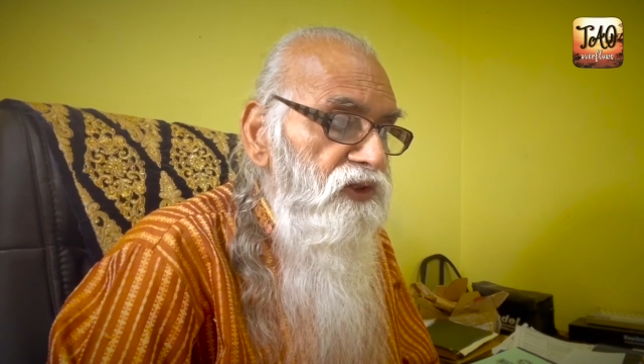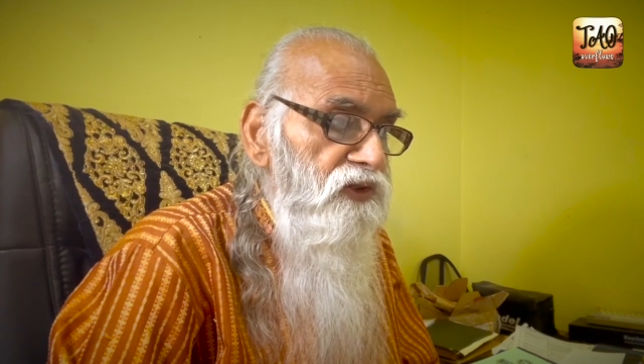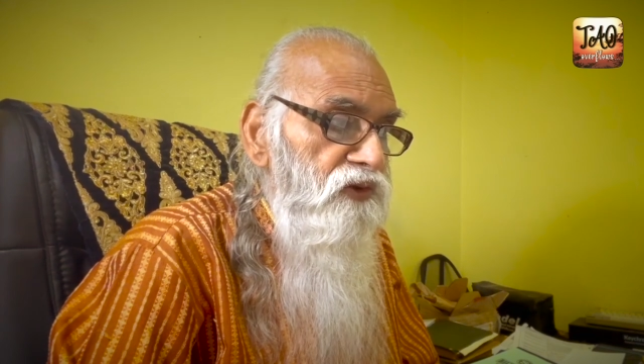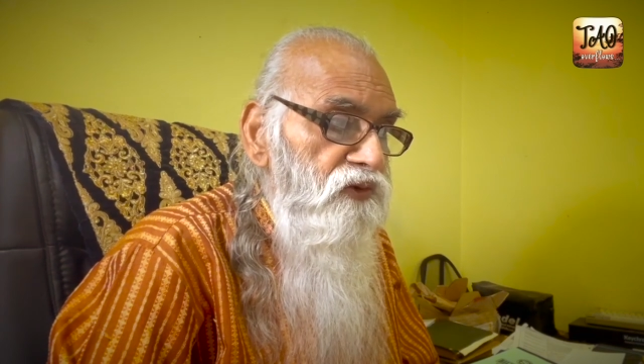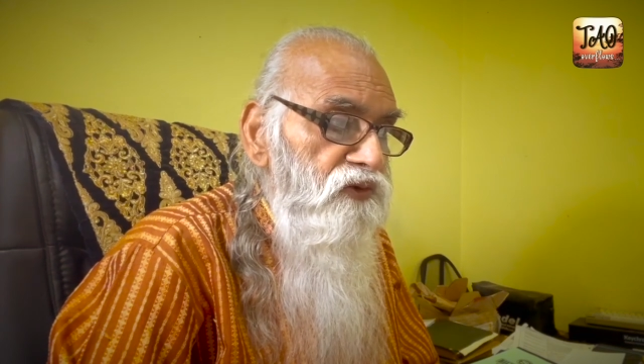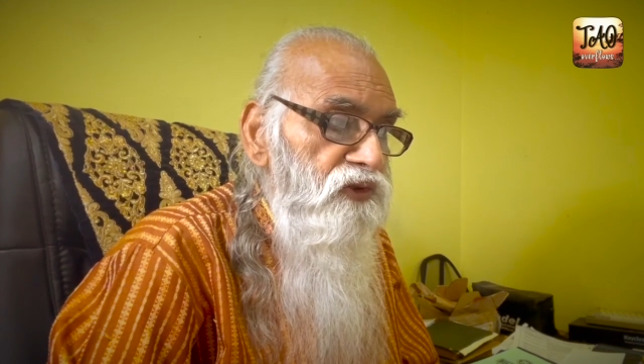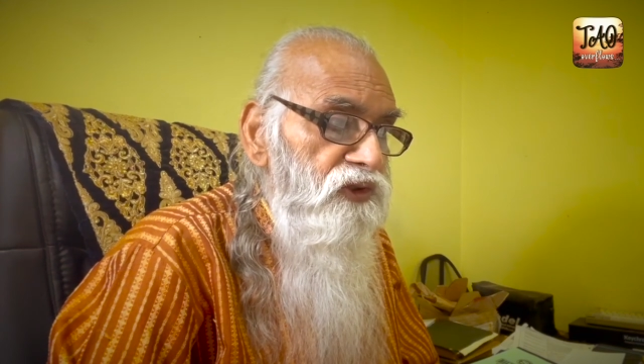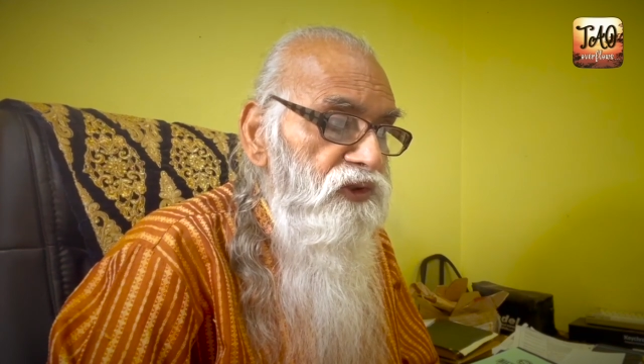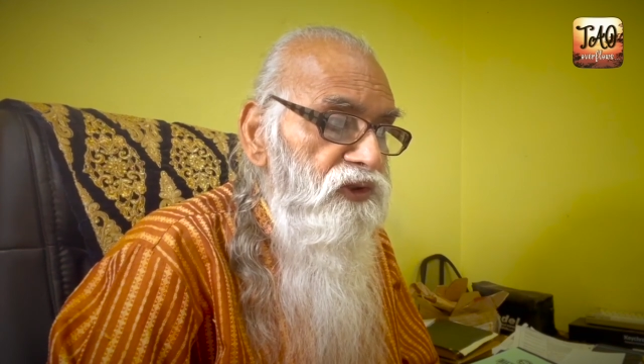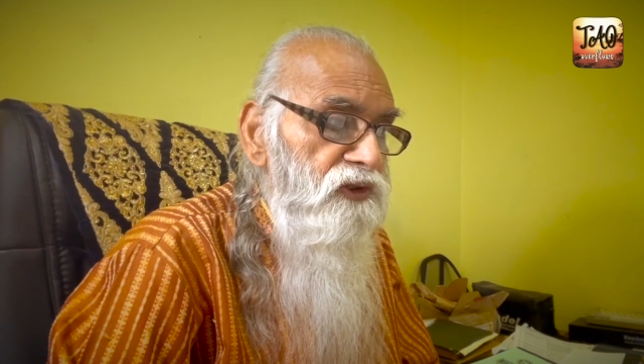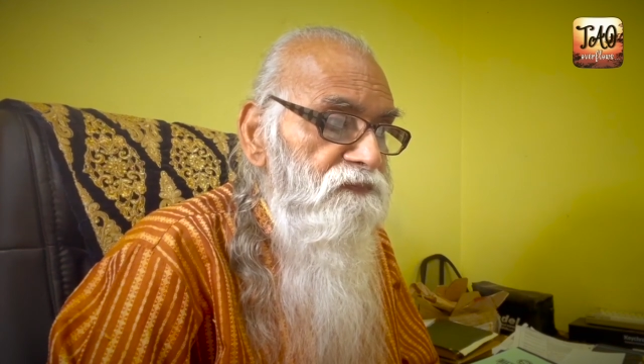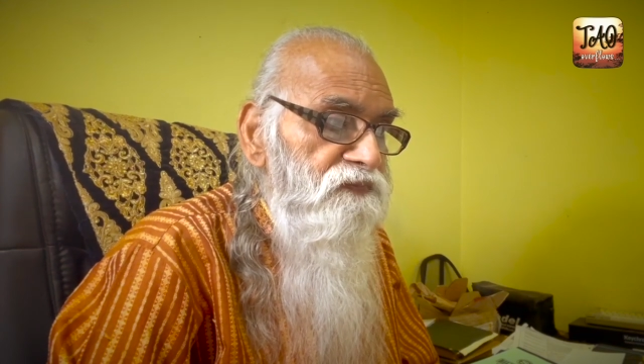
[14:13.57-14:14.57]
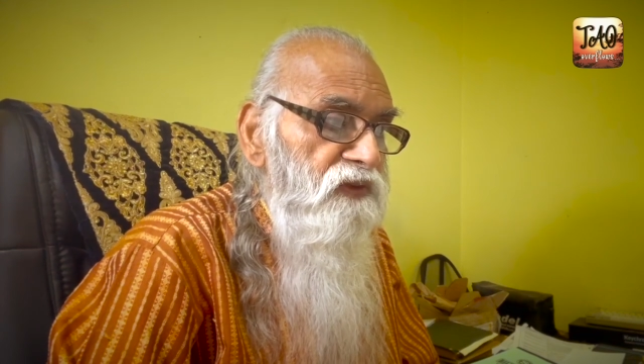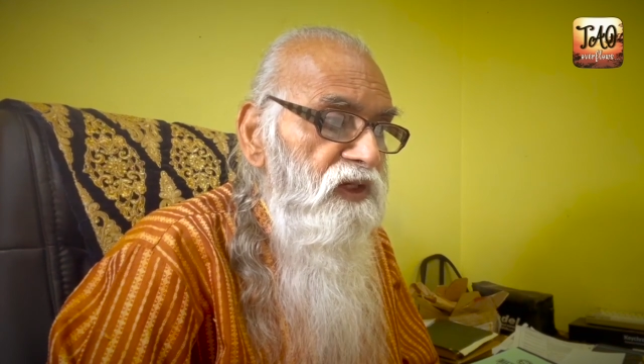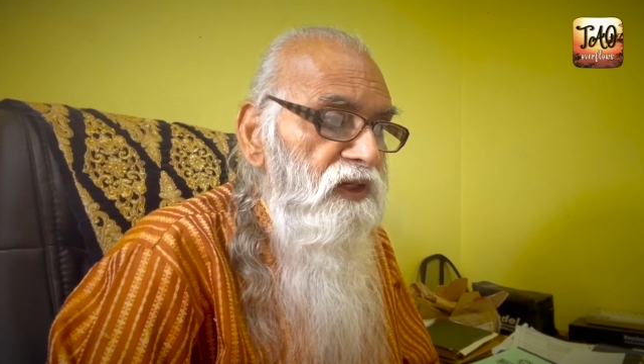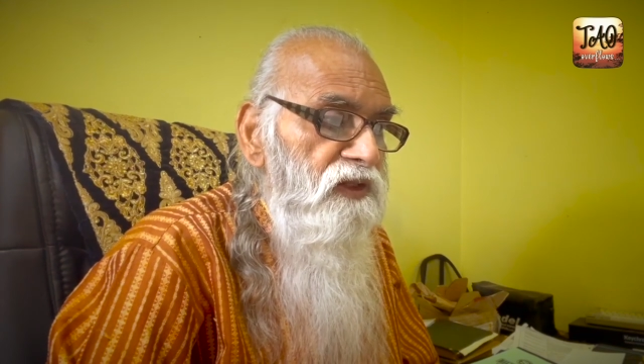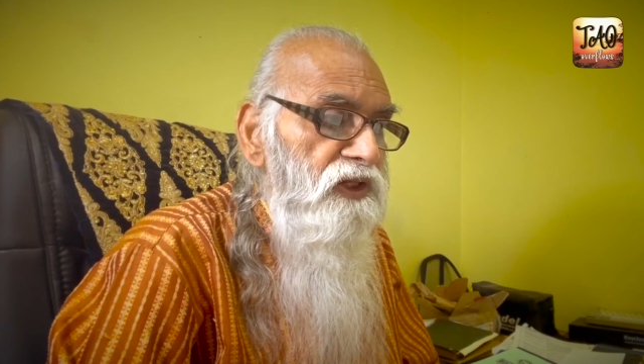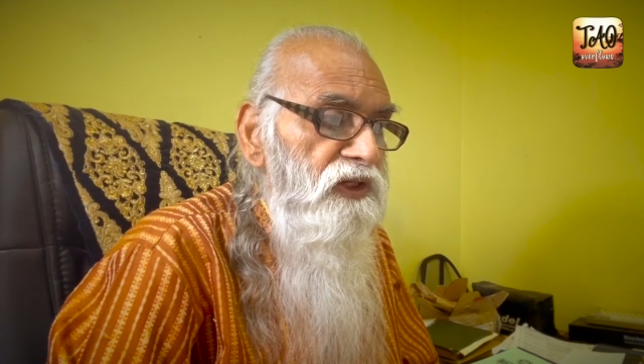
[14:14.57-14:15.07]
uses
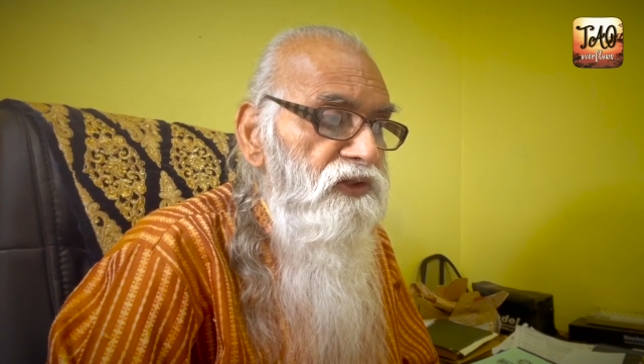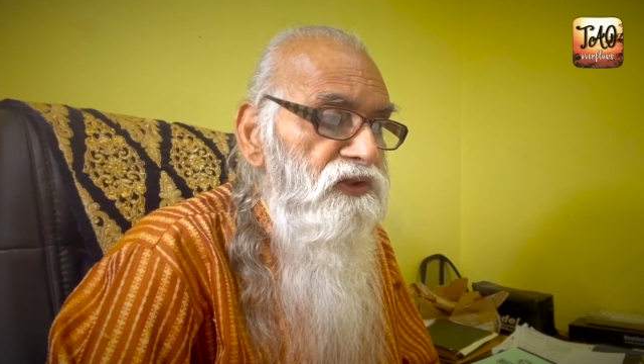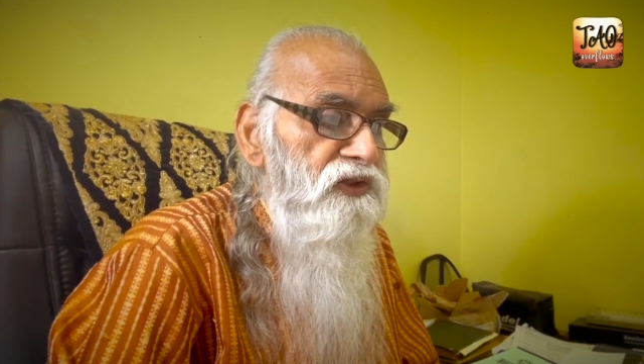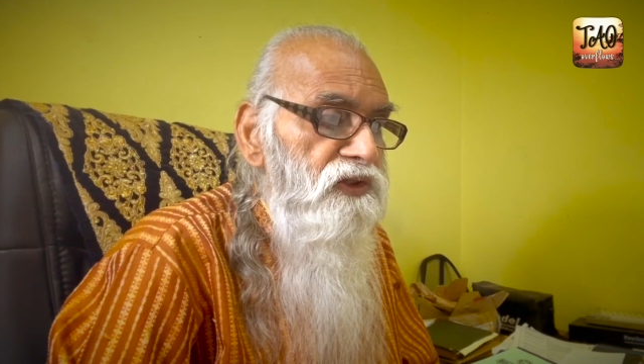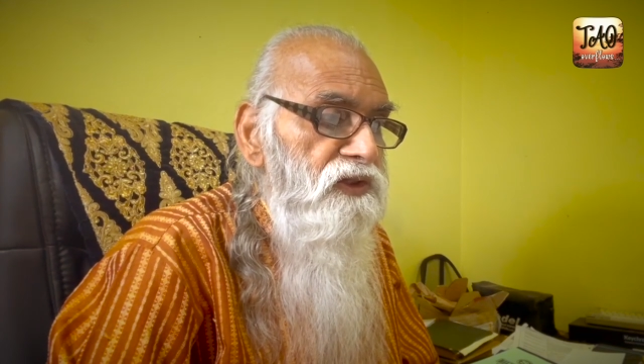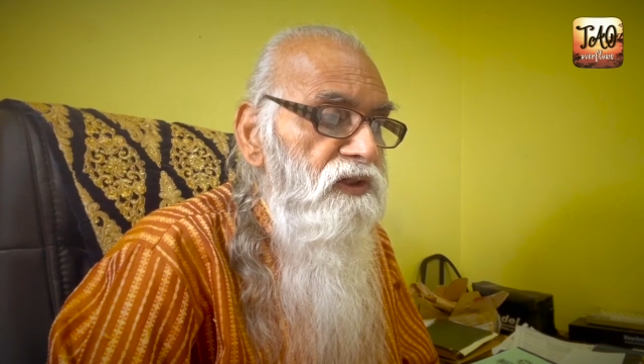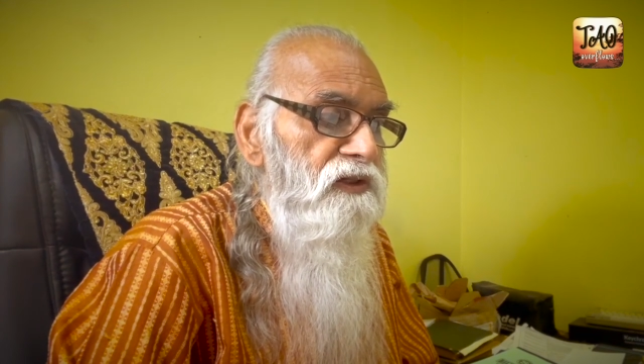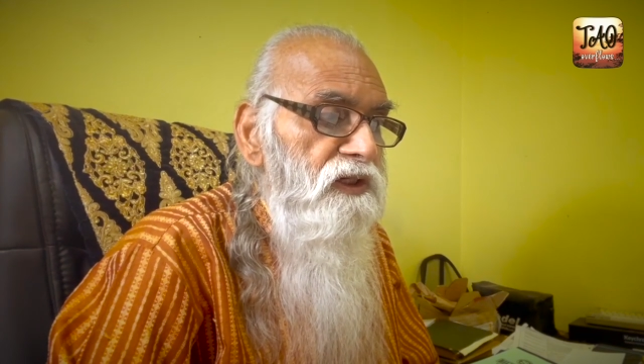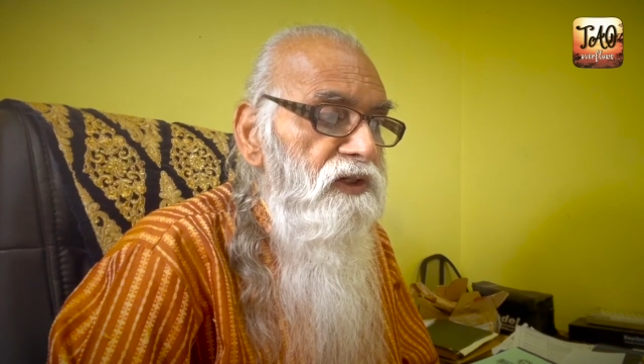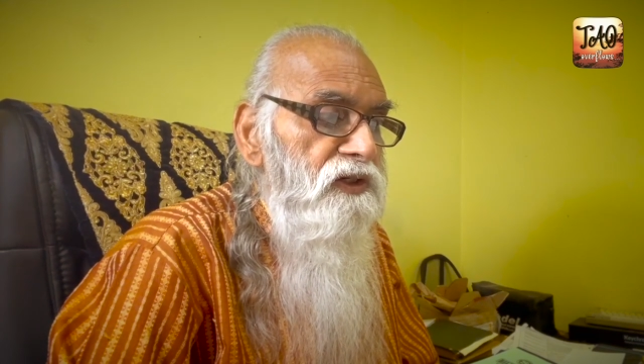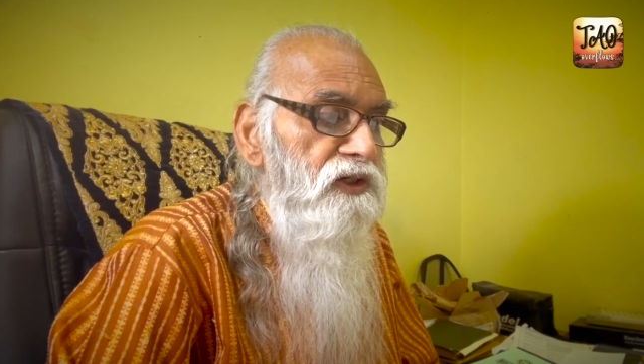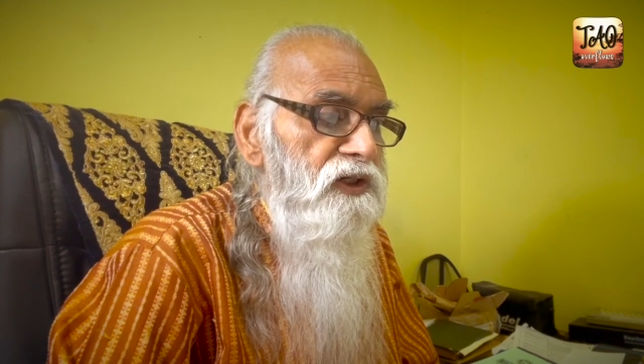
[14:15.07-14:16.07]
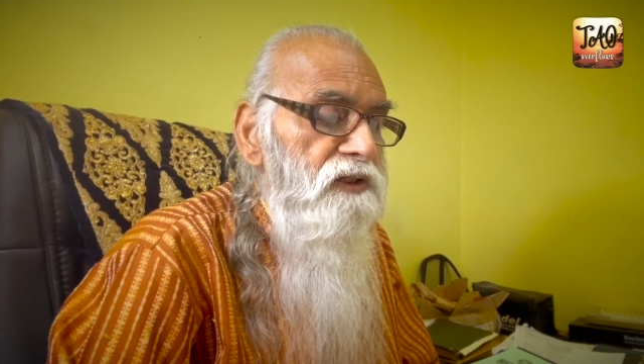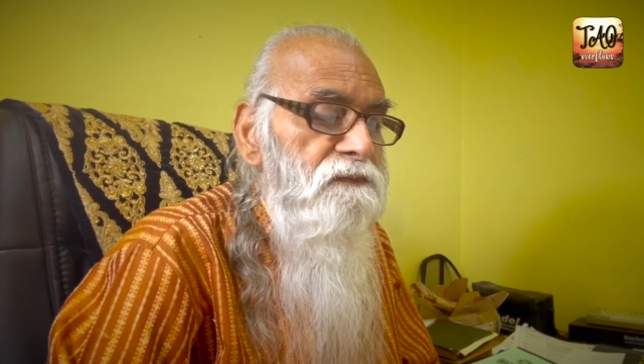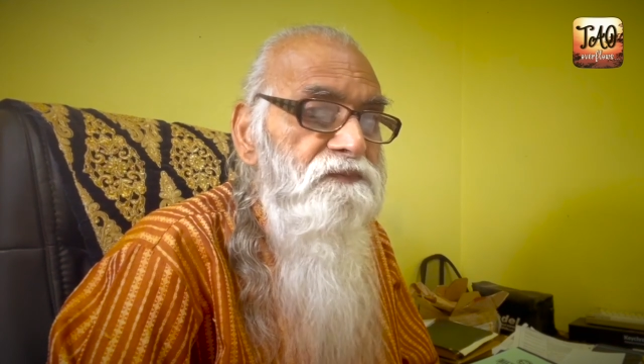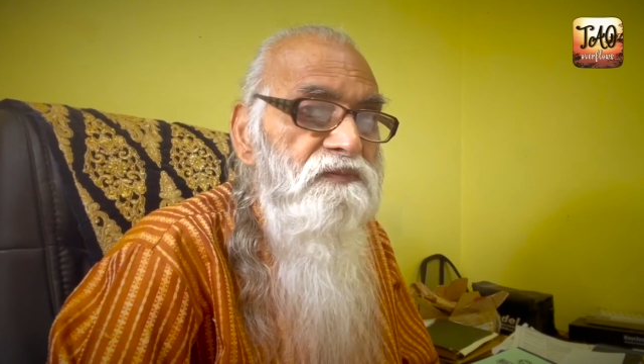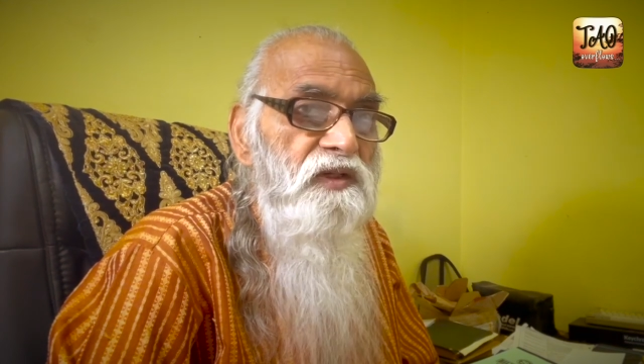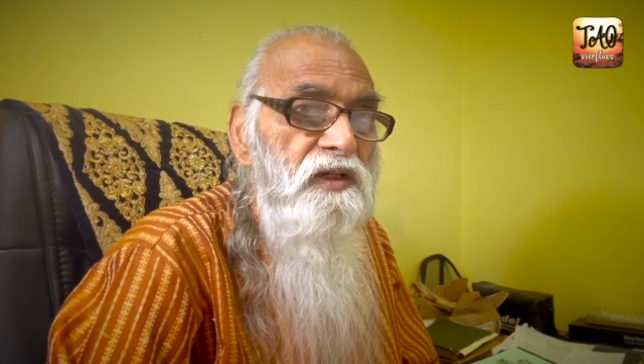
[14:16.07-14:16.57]
these the
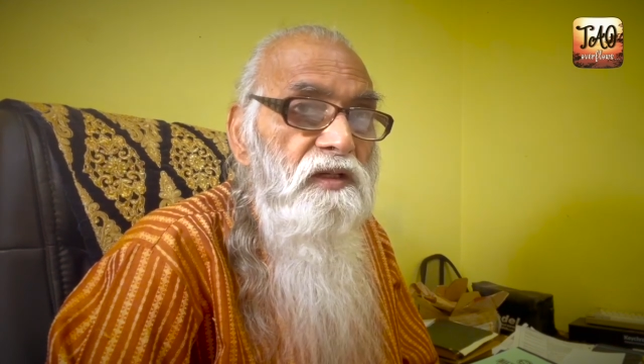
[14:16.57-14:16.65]
term